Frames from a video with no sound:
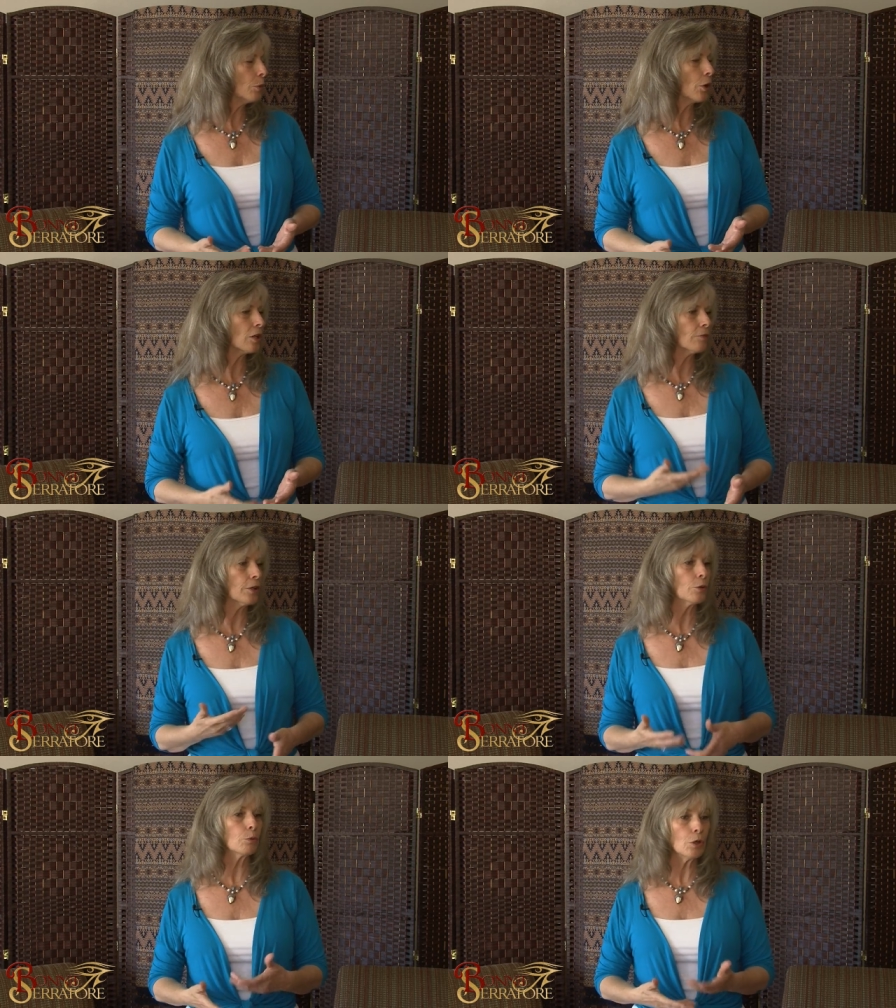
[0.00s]
part of
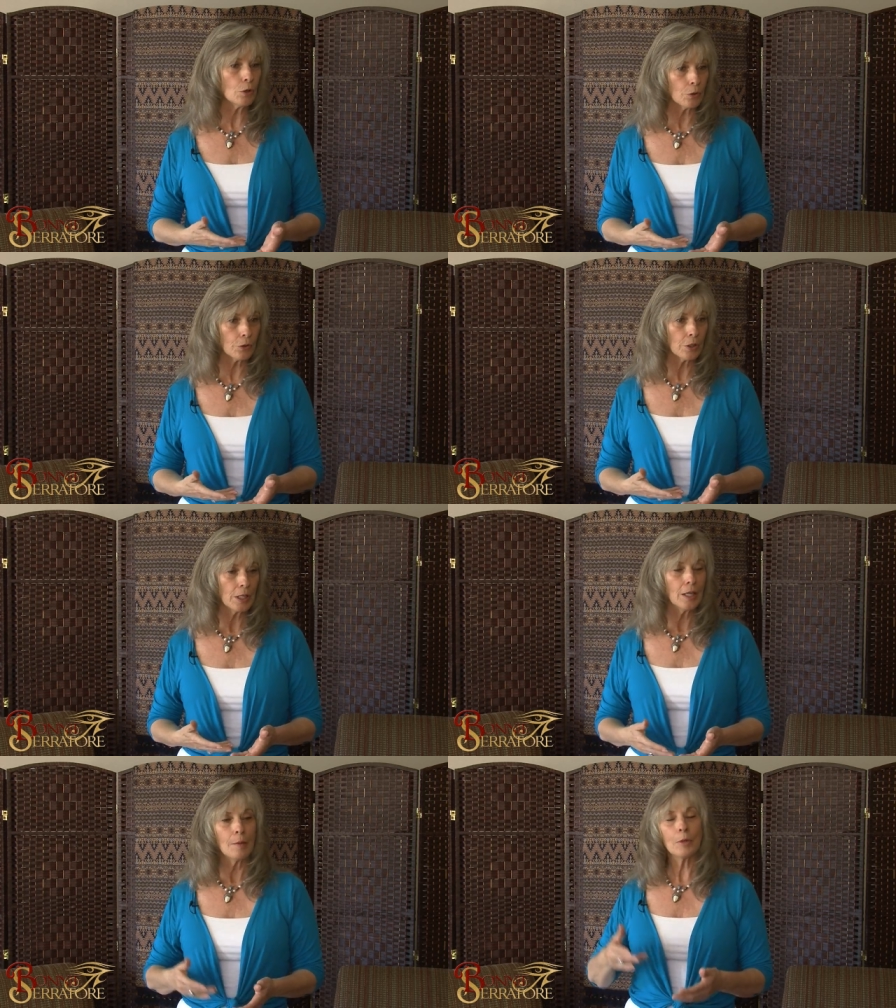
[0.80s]
our growth,
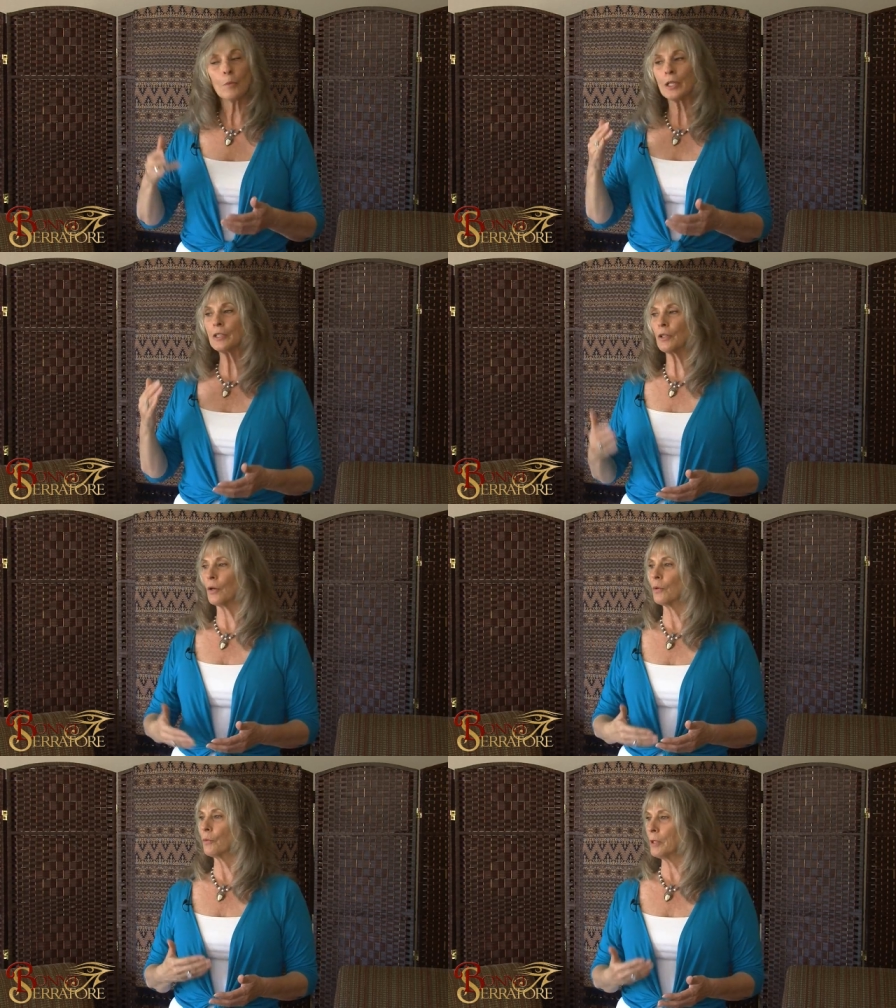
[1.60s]
but we
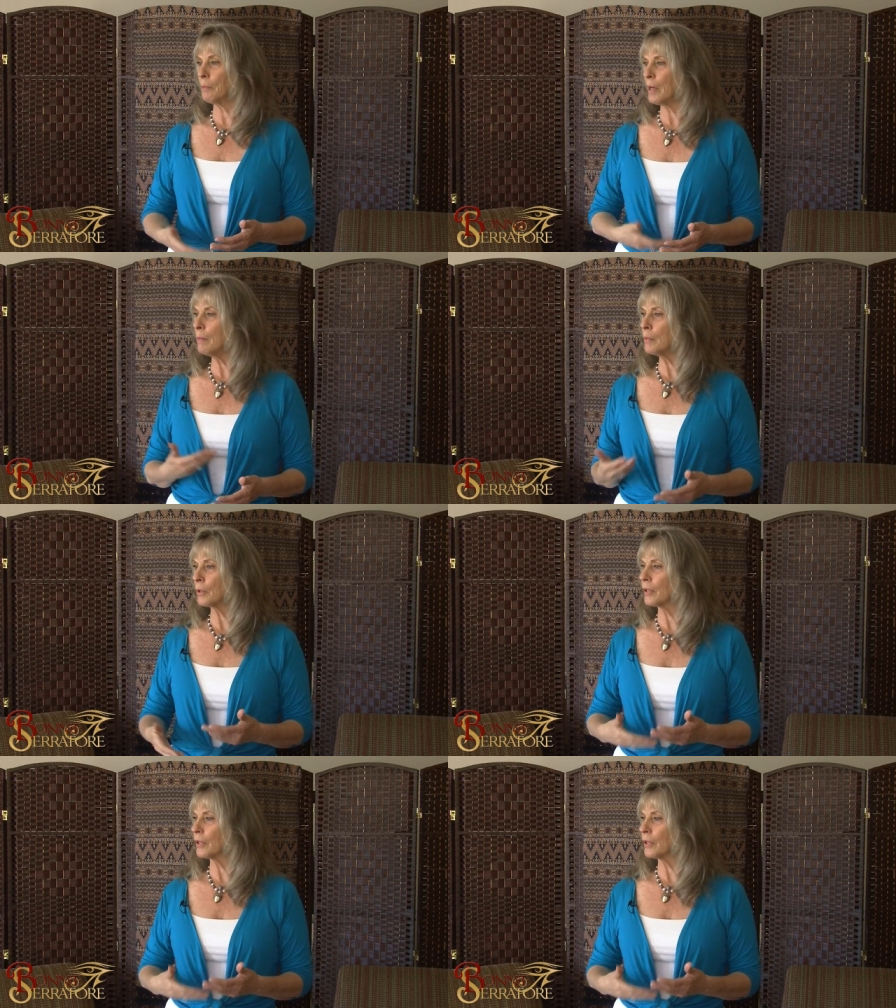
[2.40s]
don't remember.